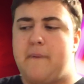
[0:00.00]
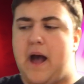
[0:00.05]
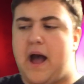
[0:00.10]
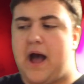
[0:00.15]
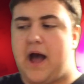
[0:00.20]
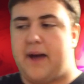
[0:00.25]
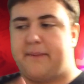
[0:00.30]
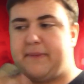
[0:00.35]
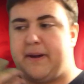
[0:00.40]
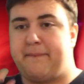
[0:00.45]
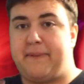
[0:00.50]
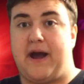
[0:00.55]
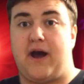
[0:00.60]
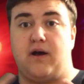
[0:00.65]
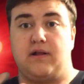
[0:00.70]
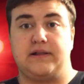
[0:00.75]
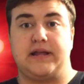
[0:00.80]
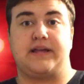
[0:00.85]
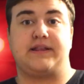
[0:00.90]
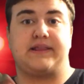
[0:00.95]

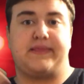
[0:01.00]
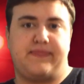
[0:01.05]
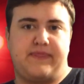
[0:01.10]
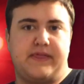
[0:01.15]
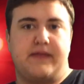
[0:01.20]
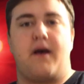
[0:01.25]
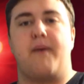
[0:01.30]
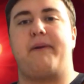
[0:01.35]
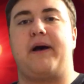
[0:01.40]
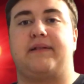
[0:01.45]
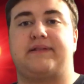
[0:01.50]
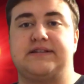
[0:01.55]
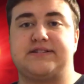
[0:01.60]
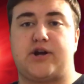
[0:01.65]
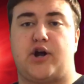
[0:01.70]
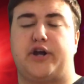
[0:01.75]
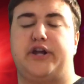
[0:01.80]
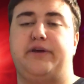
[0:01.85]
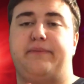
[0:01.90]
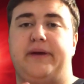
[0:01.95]
About this
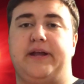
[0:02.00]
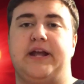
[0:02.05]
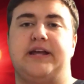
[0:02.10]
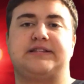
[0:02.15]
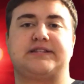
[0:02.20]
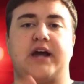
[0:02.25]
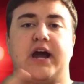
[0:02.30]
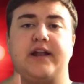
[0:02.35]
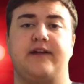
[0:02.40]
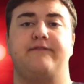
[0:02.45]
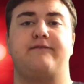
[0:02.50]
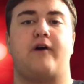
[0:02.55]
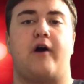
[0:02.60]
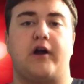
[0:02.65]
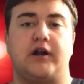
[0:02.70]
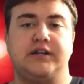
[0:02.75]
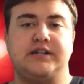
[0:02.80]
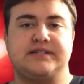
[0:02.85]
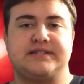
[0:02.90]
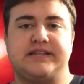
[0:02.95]
argument. It's kind of
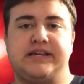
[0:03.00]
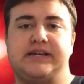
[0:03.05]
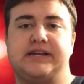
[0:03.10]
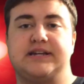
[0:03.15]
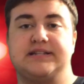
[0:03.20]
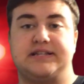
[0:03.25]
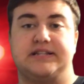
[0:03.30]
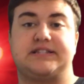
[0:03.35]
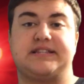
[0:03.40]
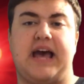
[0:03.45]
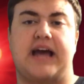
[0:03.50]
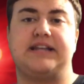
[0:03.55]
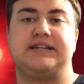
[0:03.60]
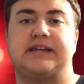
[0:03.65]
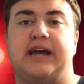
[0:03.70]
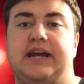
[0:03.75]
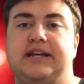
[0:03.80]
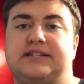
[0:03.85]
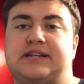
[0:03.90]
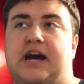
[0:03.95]
hard to see because it's at
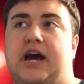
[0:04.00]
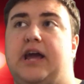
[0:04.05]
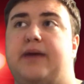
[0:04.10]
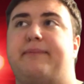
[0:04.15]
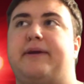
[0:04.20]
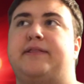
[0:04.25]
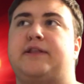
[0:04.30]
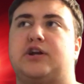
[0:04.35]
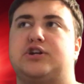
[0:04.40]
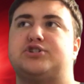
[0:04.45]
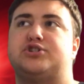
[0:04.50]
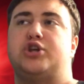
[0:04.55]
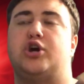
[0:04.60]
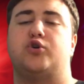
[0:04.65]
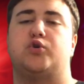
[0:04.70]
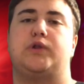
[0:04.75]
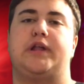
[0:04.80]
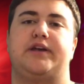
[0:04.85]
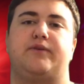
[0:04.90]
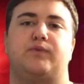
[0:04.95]
nighttime and there's
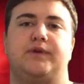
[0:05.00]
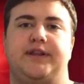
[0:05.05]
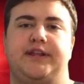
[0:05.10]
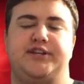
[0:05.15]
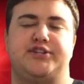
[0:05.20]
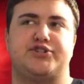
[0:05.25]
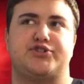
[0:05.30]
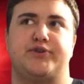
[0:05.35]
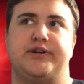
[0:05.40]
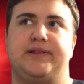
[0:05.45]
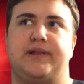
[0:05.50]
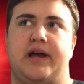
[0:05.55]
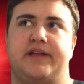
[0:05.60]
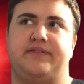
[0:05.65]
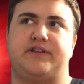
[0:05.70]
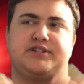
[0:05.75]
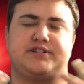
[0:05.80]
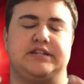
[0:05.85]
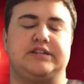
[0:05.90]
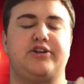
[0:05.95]
no, really street light.
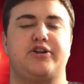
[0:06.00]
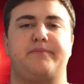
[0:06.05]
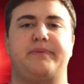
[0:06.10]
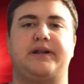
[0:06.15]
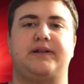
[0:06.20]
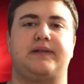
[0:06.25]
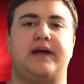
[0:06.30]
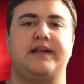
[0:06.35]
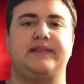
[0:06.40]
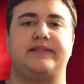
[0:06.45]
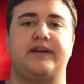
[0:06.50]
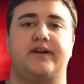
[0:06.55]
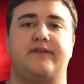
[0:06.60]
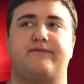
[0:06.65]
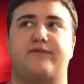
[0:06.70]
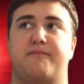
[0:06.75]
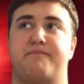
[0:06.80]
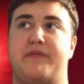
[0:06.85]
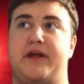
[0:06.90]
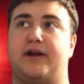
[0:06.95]
There's a little bit of light there
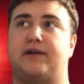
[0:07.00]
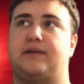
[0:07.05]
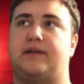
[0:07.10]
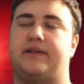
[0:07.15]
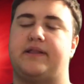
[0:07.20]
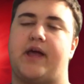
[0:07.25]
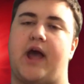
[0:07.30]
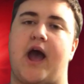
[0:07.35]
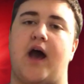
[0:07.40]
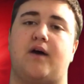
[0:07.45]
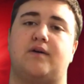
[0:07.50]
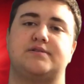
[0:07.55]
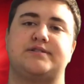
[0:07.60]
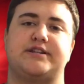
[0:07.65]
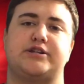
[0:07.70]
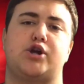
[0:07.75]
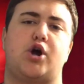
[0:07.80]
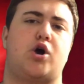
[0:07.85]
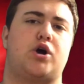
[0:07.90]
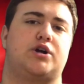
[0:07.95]
from the house
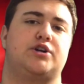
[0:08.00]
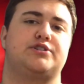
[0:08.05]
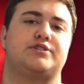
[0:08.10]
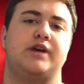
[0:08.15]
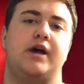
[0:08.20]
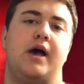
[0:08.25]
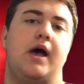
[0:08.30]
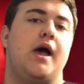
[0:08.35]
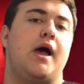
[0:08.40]
and ours.